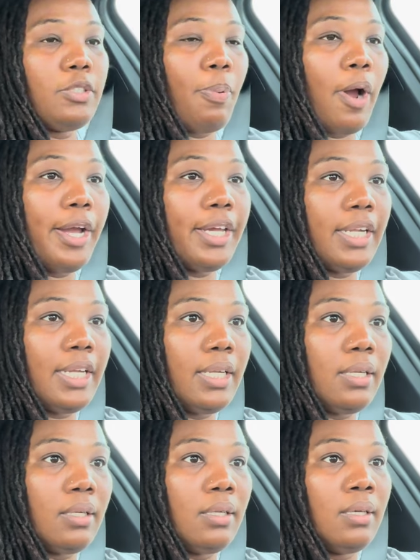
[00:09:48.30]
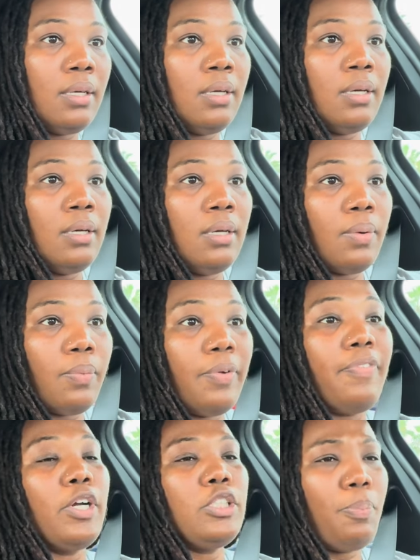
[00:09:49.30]
parking in
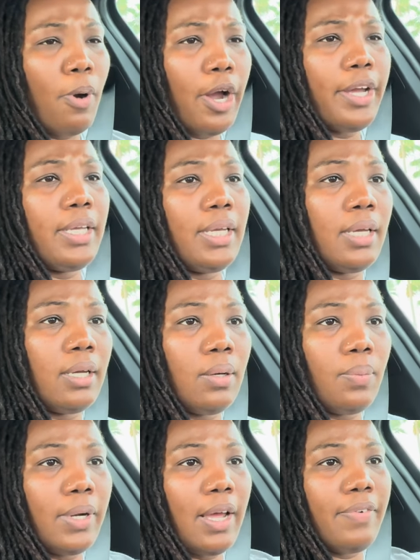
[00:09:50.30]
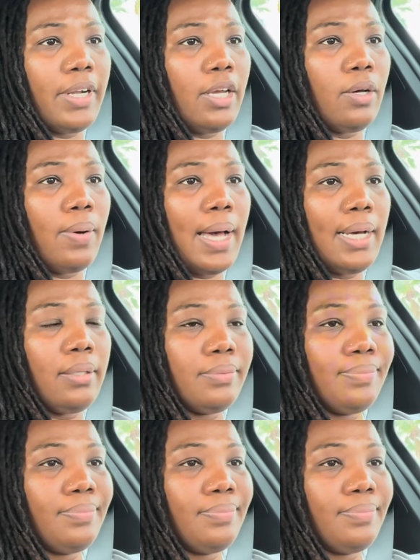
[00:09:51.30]
reverse parking whenever they go out.